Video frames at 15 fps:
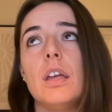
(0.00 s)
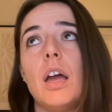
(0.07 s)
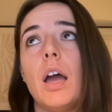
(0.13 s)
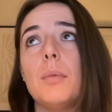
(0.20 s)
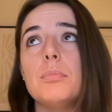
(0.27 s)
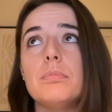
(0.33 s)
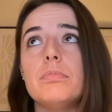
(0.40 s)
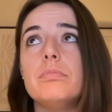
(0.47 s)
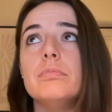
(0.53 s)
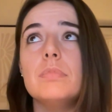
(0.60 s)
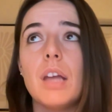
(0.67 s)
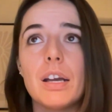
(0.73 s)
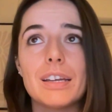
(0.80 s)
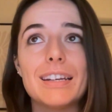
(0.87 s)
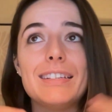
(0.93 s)
I'm
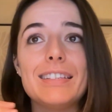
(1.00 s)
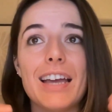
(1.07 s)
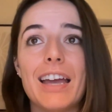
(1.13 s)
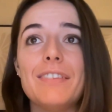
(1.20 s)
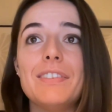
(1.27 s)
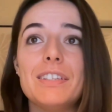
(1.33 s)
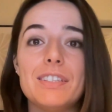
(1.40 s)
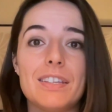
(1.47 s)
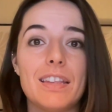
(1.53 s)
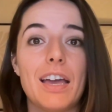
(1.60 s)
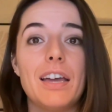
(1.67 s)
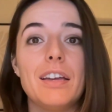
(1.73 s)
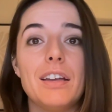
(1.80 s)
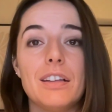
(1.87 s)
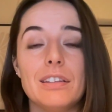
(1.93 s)
not going to dive into
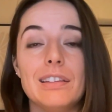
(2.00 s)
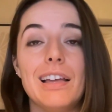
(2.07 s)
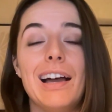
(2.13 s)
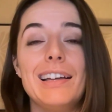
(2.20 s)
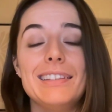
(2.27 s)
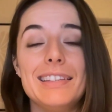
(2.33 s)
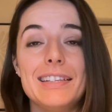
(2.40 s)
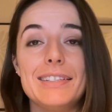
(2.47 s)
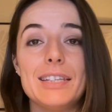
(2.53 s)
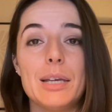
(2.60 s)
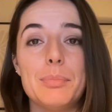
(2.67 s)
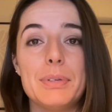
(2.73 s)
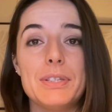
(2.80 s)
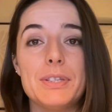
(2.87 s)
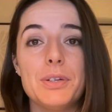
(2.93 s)
that a lot this
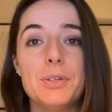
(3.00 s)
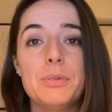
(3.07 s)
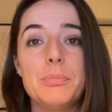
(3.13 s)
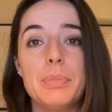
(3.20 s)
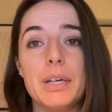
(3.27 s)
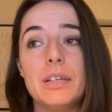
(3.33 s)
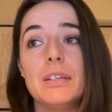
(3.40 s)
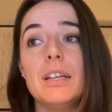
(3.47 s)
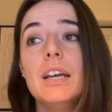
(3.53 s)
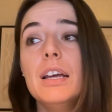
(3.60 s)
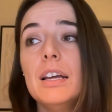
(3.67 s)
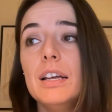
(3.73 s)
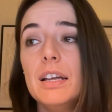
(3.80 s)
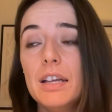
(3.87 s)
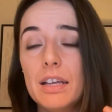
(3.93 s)
episode, but
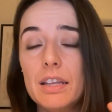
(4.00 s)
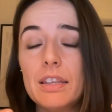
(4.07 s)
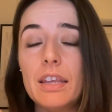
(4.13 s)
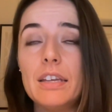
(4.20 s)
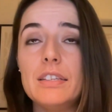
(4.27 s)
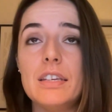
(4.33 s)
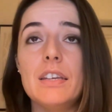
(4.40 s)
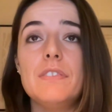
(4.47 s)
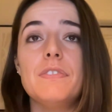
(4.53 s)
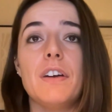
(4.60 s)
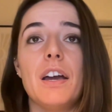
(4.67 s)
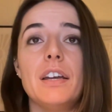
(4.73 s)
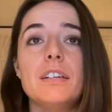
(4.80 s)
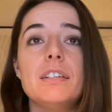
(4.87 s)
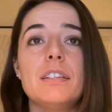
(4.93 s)
they did
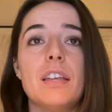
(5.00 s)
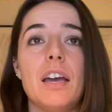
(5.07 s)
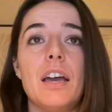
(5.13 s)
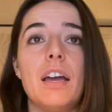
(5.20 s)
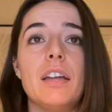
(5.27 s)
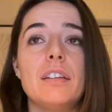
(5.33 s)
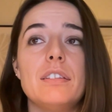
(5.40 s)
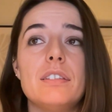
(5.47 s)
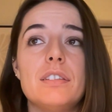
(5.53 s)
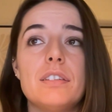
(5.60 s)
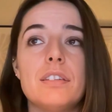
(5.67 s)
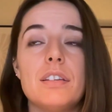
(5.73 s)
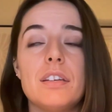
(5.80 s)
find that